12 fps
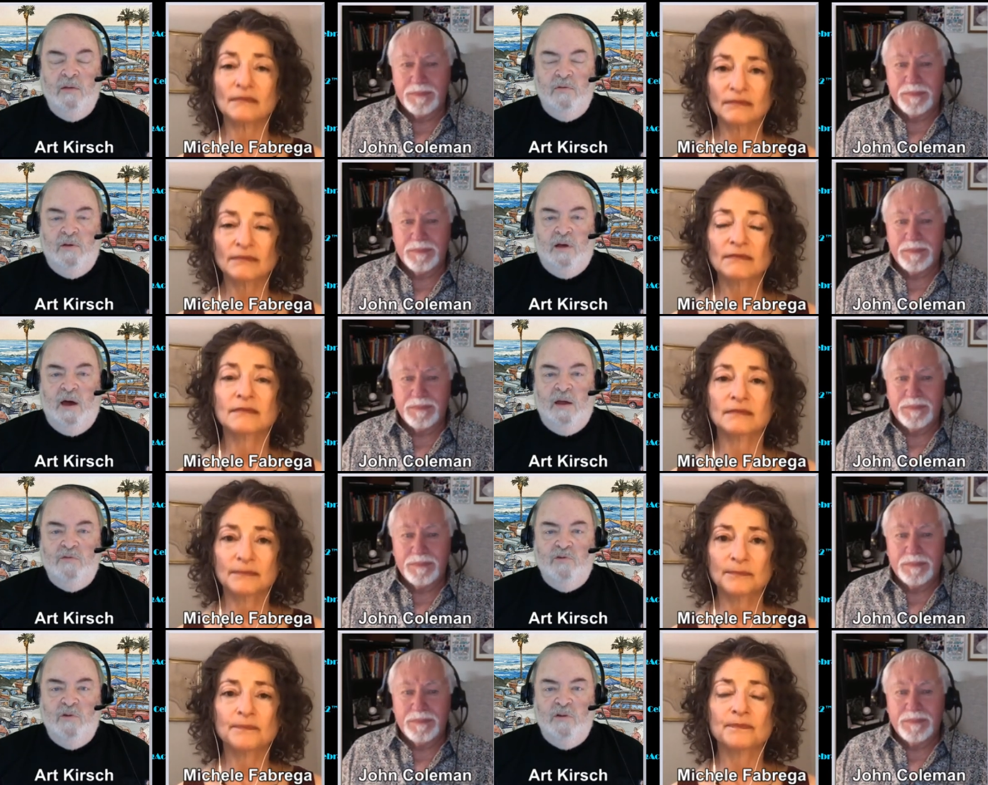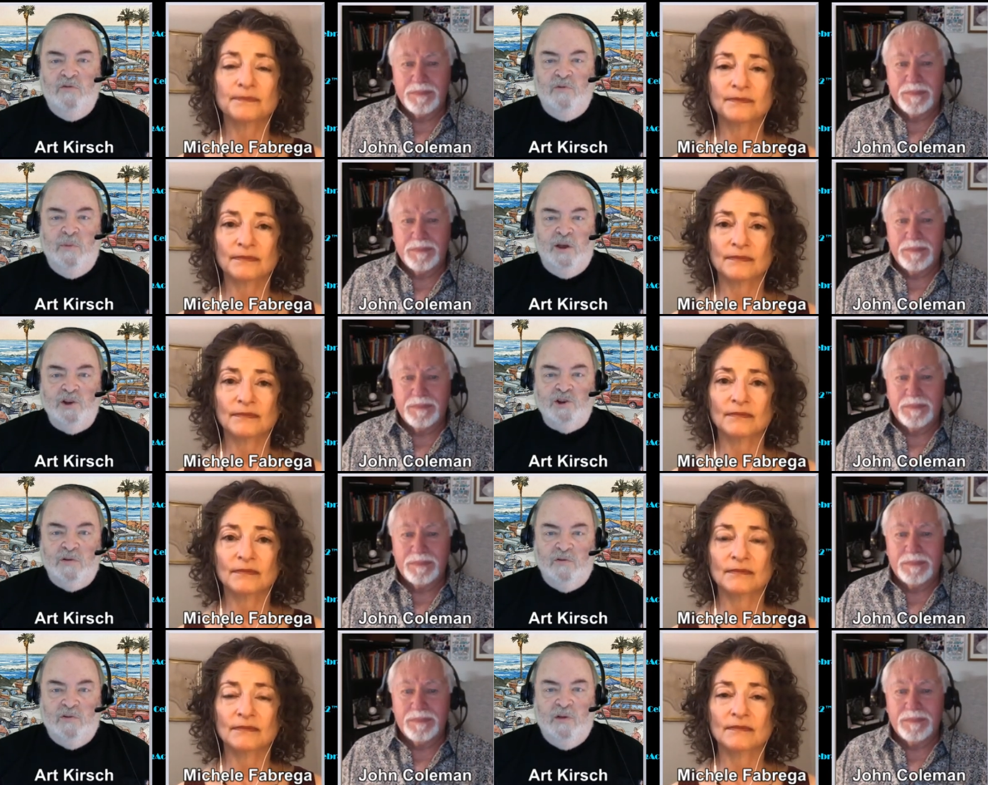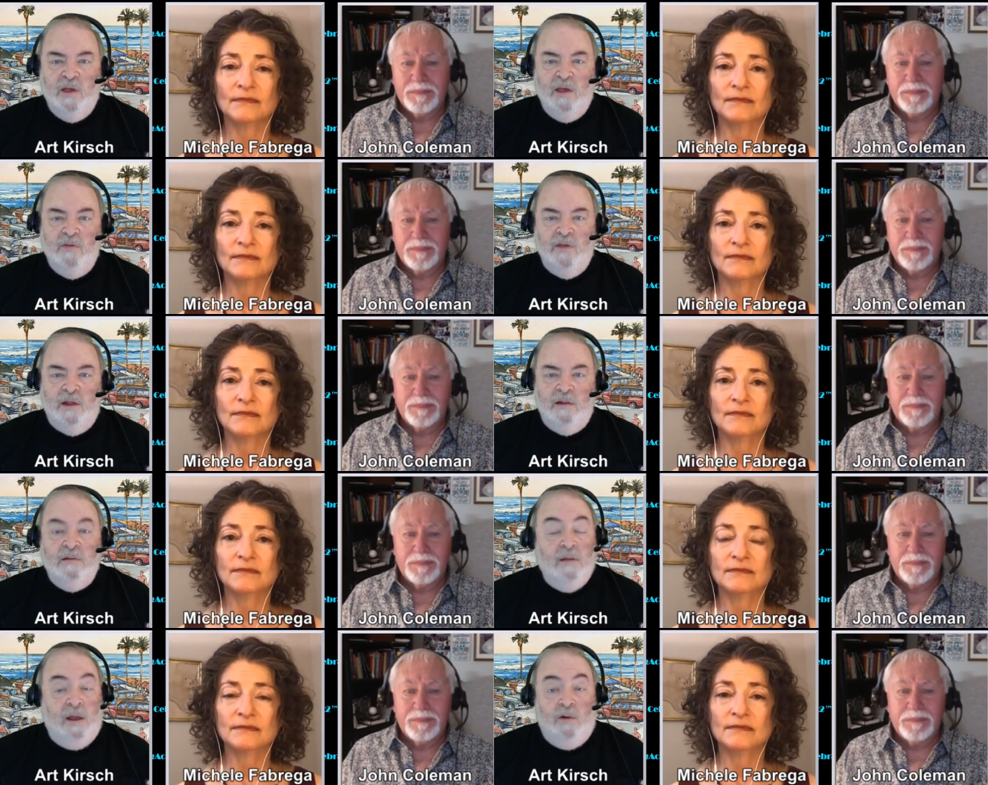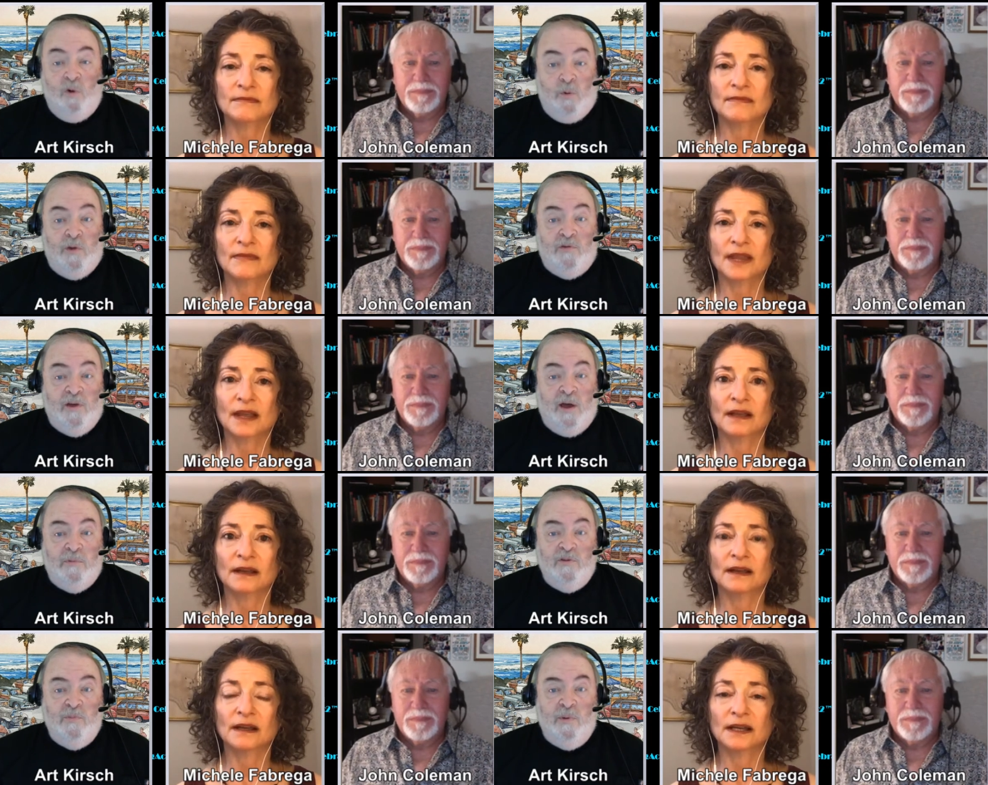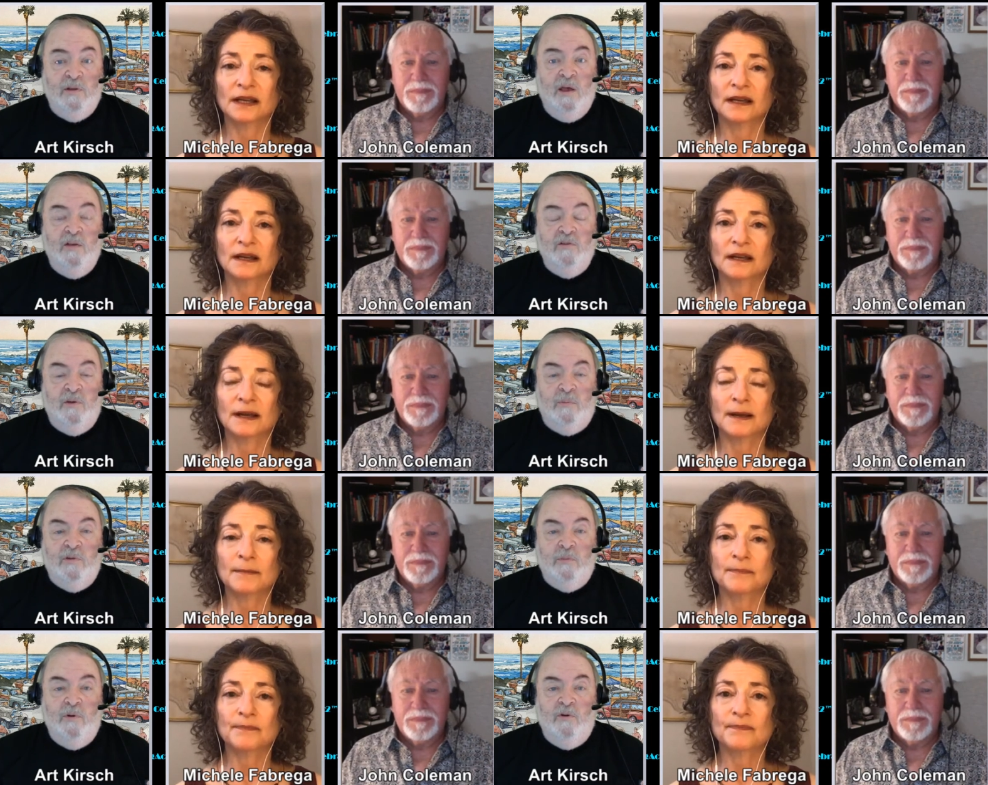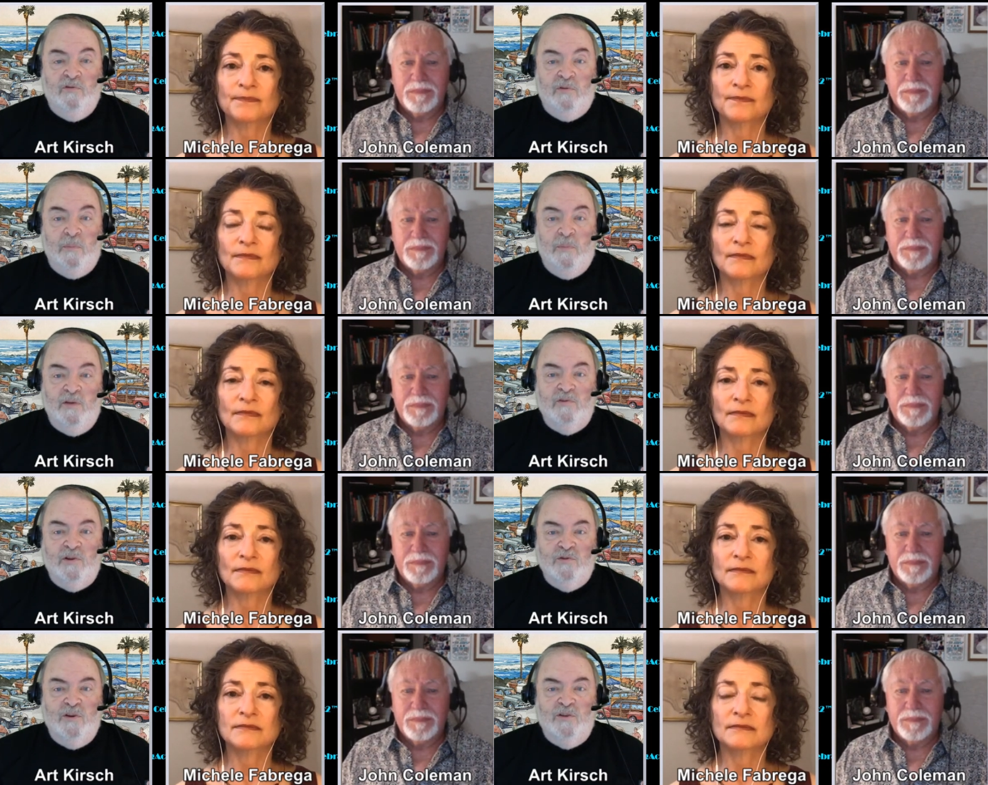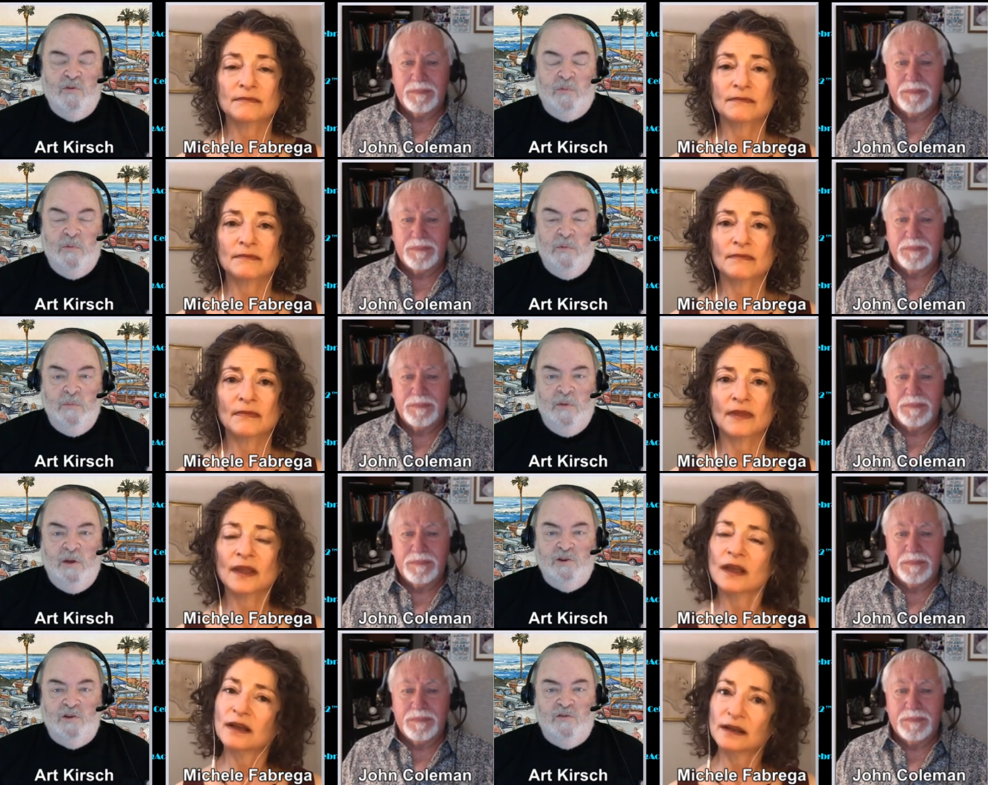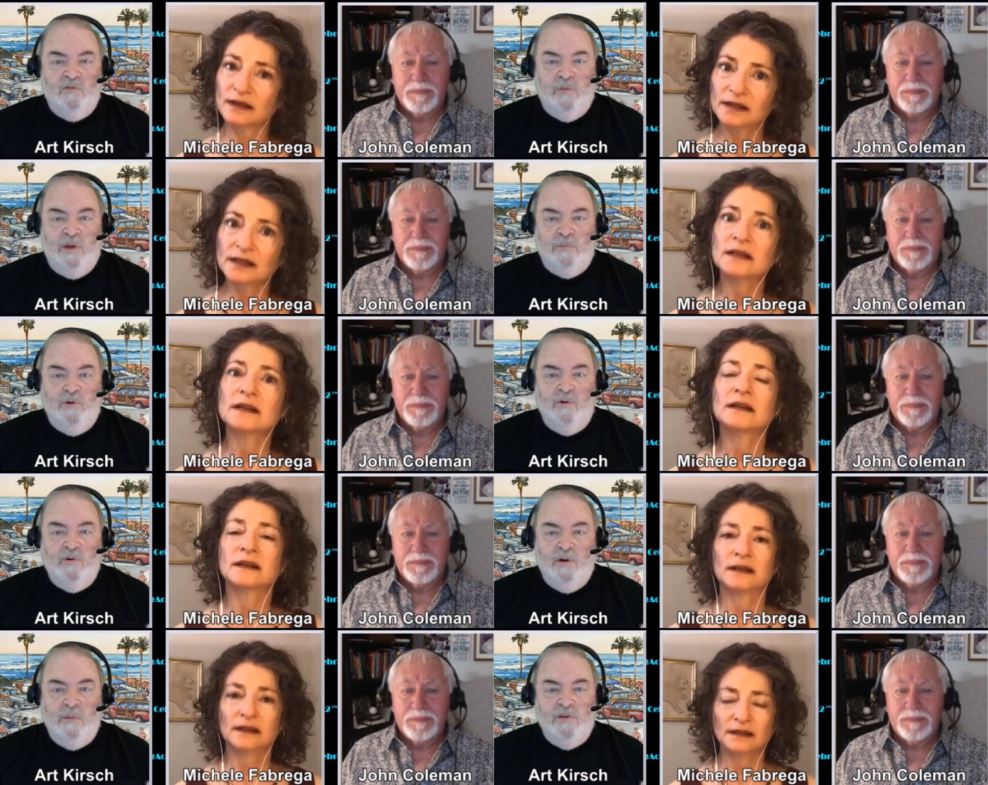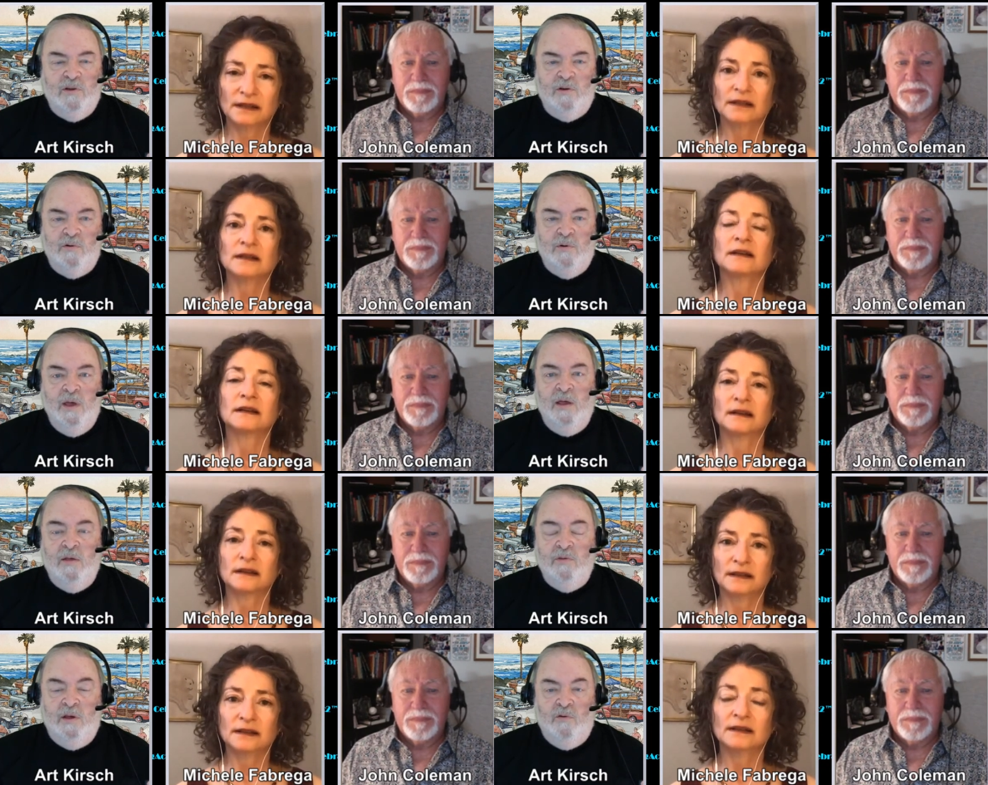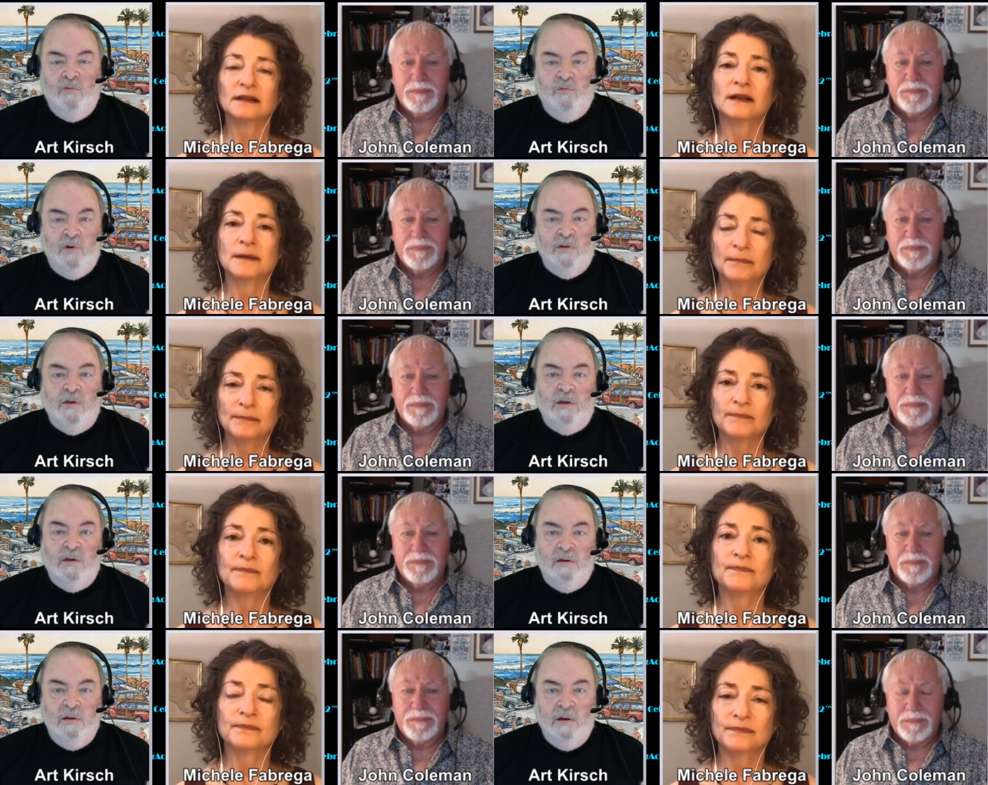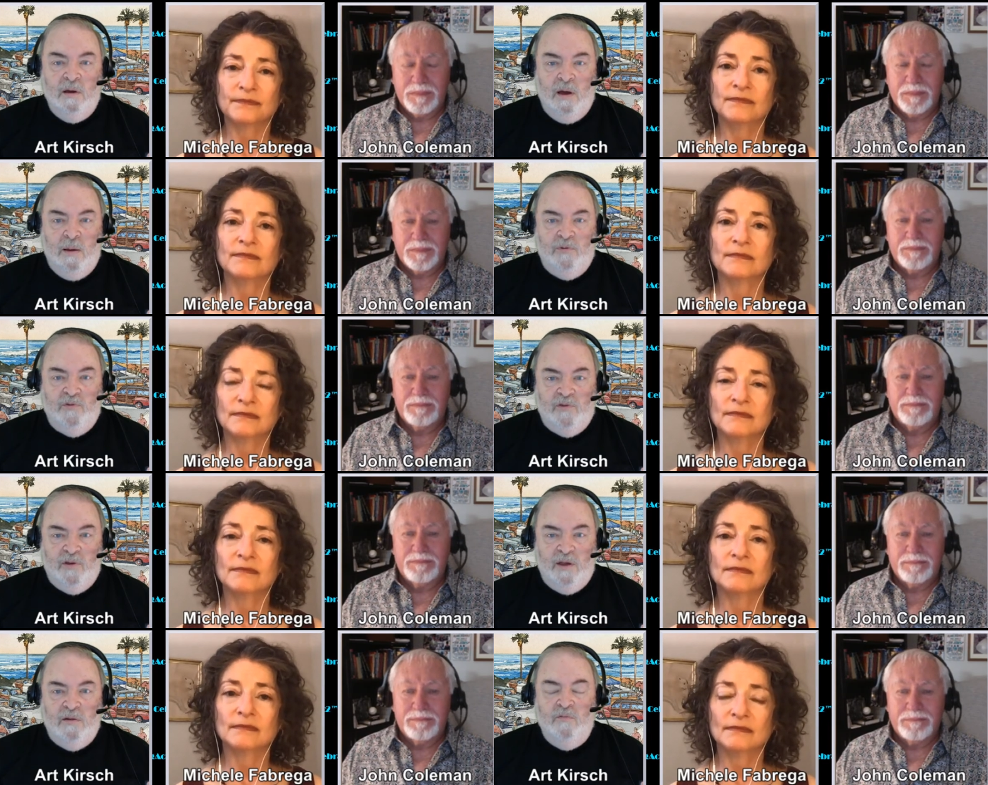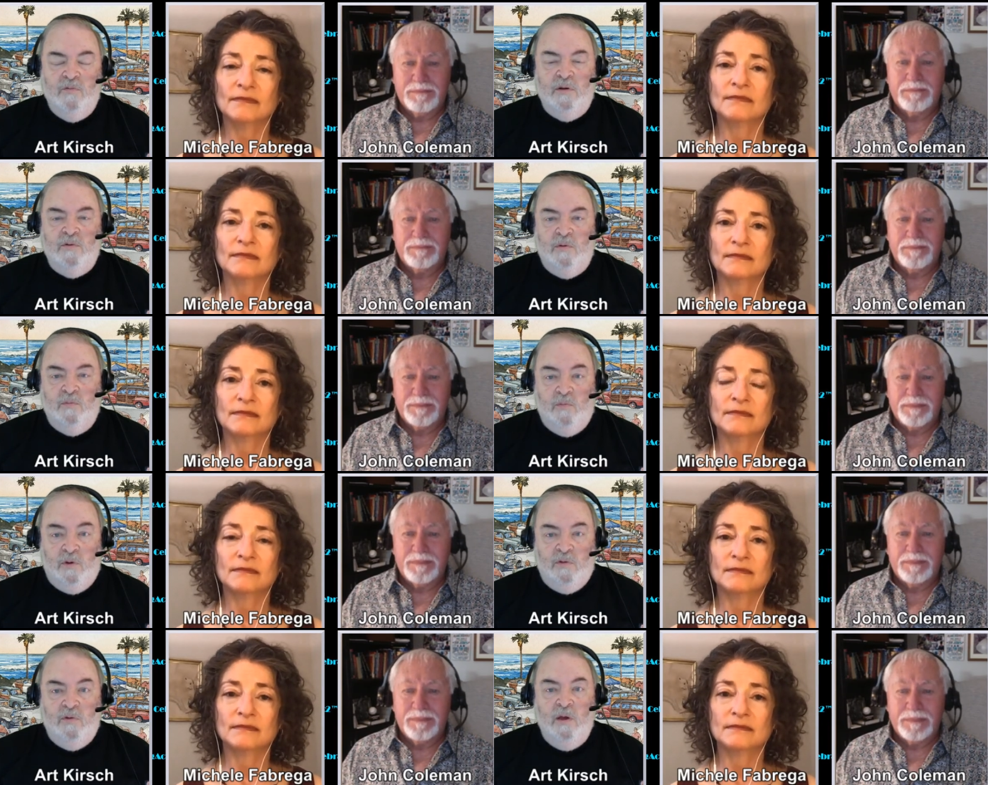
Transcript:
Speaker 1: the kind of transformations that not always happens, but some of the most amazing transformations of people who come to you that are really upset really with